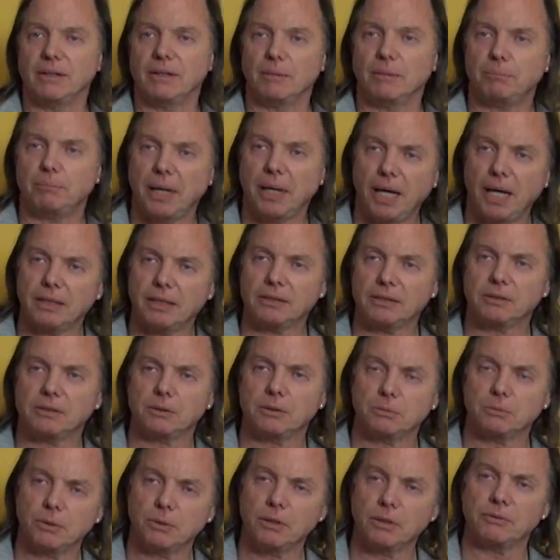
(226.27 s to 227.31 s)
palatal
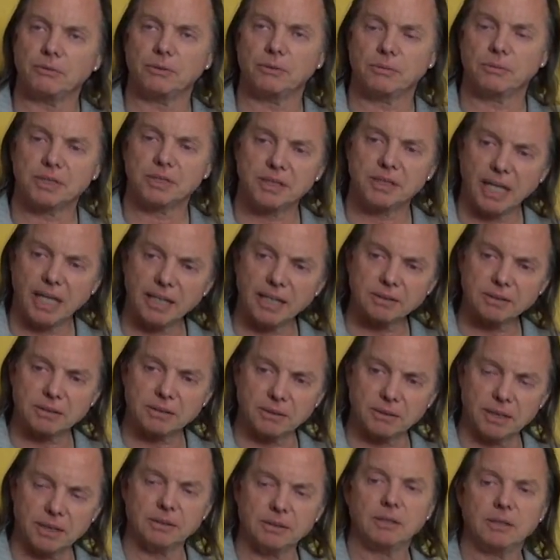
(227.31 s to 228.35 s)
row from
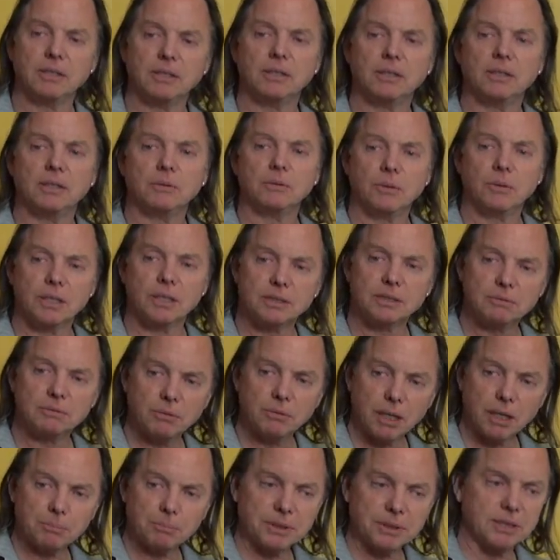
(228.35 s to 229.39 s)
Sanskrit was
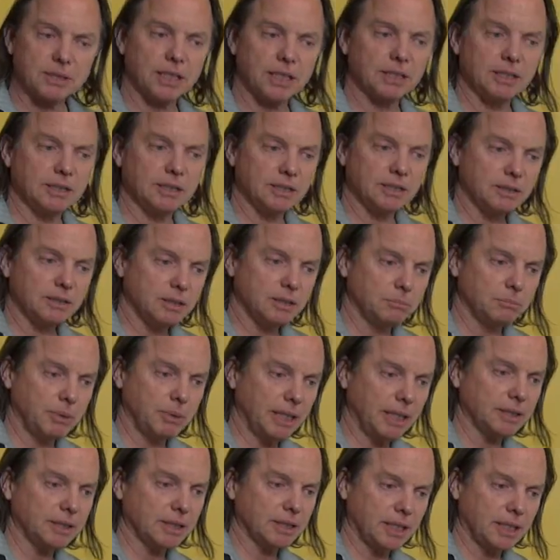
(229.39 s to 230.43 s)
represented in
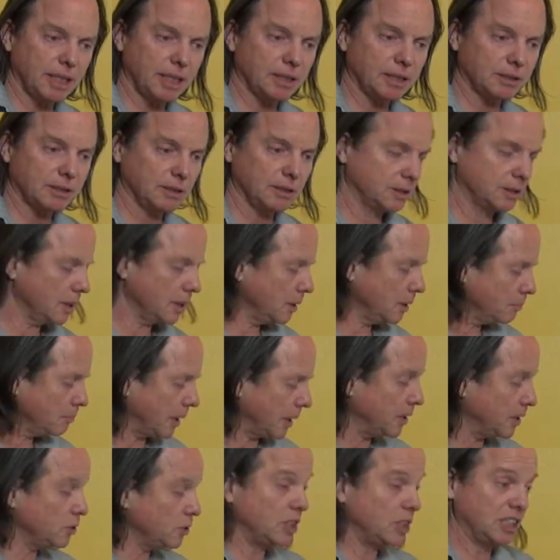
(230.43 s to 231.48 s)
Tibetan characters by
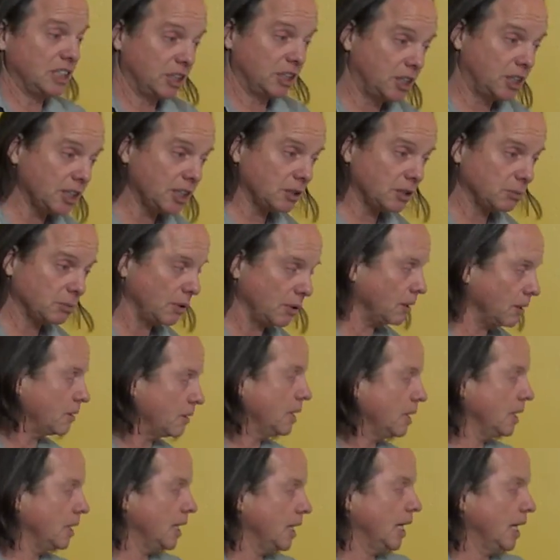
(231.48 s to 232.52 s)
using this row
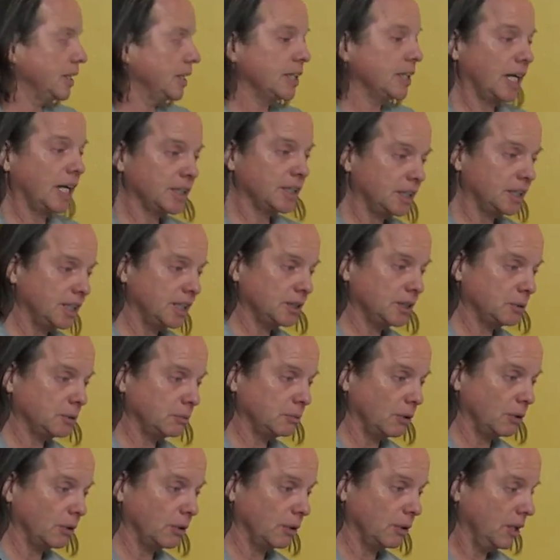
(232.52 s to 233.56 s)
and not this
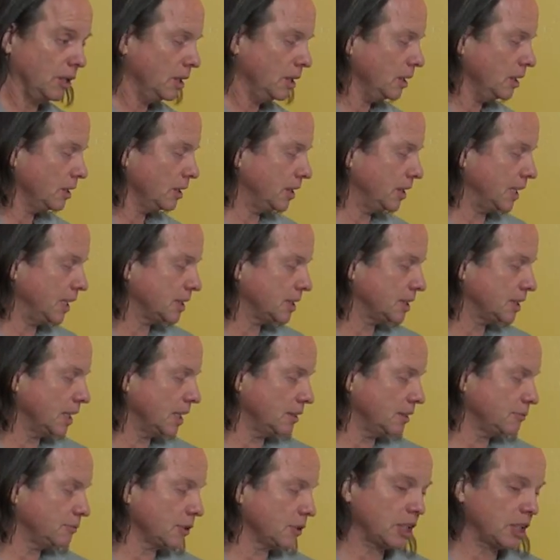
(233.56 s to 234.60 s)
row. They say,
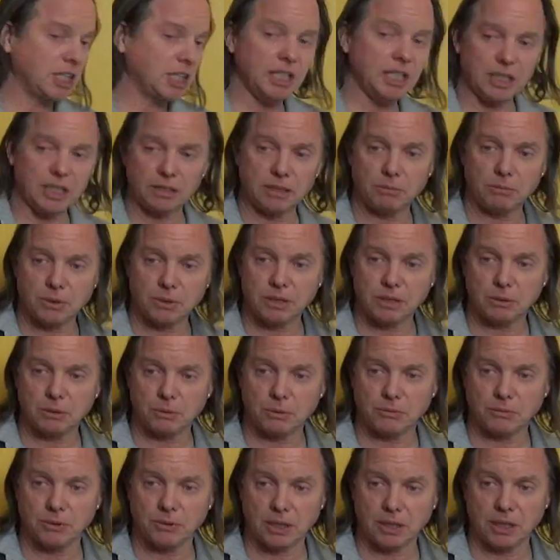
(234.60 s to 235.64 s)
for king, what's the
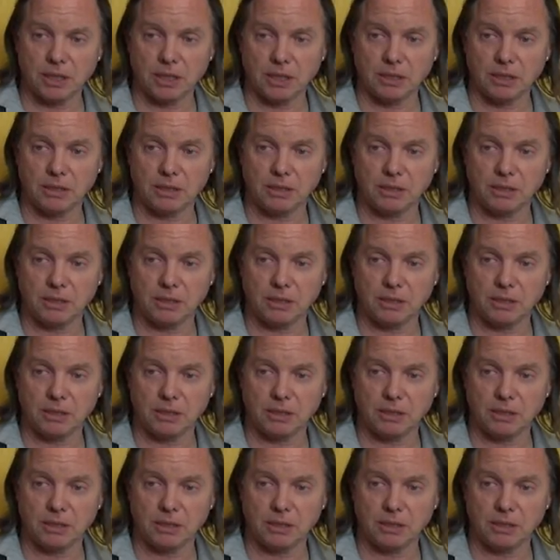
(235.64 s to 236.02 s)
word for king